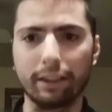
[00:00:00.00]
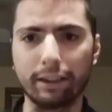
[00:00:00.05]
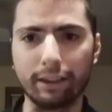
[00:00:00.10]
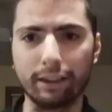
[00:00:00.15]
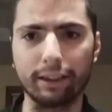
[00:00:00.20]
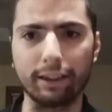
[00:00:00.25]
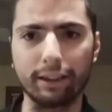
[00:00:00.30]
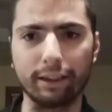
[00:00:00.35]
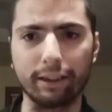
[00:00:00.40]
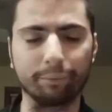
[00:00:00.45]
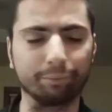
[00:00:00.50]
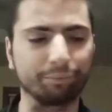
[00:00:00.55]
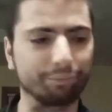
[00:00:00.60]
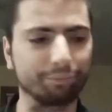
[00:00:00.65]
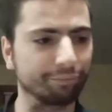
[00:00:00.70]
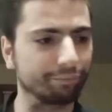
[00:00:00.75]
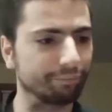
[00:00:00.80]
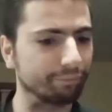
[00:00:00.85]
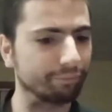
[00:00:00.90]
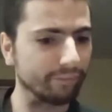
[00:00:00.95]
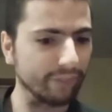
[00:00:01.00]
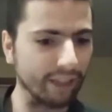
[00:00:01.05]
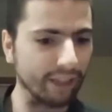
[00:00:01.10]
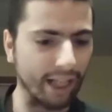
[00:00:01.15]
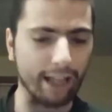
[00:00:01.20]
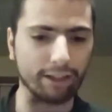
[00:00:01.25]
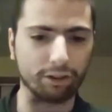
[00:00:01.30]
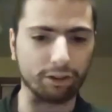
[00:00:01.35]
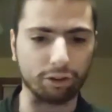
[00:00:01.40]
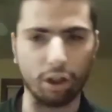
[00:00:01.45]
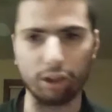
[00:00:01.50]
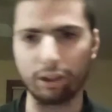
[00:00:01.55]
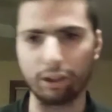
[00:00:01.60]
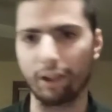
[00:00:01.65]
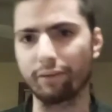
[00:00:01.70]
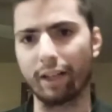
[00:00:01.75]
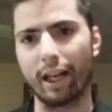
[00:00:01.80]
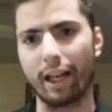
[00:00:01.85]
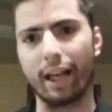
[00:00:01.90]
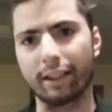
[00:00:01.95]
Um, yeah, because
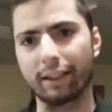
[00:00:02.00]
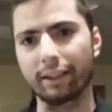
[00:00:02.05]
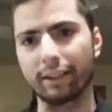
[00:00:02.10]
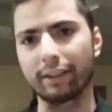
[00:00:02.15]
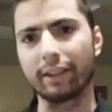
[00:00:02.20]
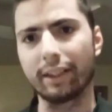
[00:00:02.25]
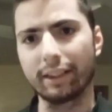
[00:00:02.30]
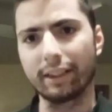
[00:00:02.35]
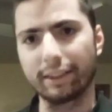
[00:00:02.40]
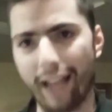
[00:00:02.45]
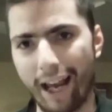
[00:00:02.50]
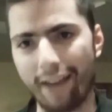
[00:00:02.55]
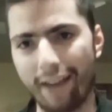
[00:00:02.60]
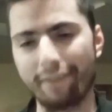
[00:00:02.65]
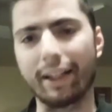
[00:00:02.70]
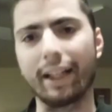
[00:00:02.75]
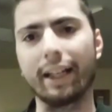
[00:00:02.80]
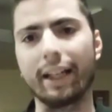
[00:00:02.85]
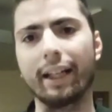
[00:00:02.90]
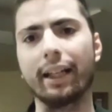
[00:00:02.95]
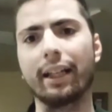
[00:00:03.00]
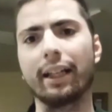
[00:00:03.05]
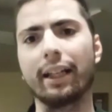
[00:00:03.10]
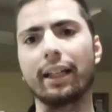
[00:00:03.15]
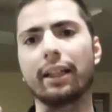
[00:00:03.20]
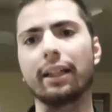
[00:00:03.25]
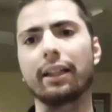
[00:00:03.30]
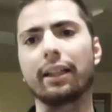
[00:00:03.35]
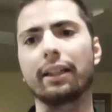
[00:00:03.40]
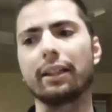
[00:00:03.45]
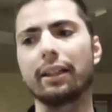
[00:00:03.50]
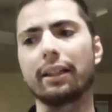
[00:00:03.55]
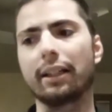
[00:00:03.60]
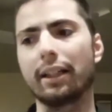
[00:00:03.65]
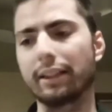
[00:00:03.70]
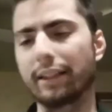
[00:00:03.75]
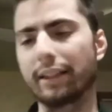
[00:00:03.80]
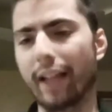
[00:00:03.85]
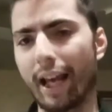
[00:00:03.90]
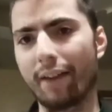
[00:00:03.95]
of that, Danny,
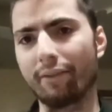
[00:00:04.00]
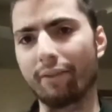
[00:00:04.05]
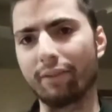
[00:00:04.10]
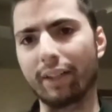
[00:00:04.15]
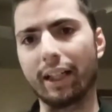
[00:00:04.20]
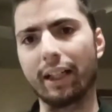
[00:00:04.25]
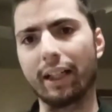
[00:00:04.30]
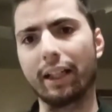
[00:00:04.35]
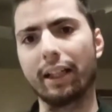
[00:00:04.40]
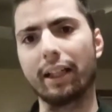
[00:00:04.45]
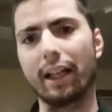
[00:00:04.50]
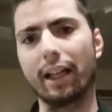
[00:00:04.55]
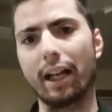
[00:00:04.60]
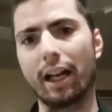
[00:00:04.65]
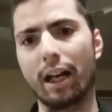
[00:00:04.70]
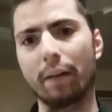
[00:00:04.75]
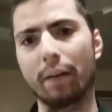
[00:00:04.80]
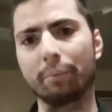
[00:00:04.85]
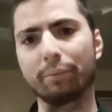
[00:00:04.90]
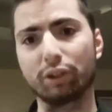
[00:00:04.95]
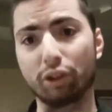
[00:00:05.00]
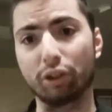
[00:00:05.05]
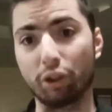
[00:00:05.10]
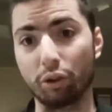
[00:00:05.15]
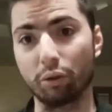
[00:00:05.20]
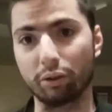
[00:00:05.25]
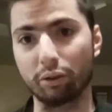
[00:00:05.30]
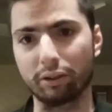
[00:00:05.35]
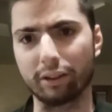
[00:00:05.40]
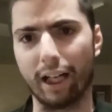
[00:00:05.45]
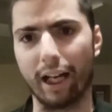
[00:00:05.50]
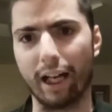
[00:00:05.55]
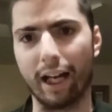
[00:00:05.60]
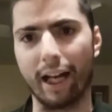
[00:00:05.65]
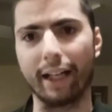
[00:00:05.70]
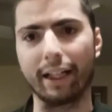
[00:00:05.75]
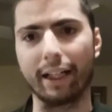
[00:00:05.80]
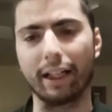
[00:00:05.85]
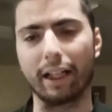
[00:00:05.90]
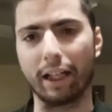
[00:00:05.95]
Danny, um,
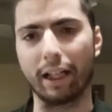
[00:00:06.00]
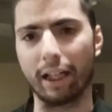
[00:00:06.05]
suicide.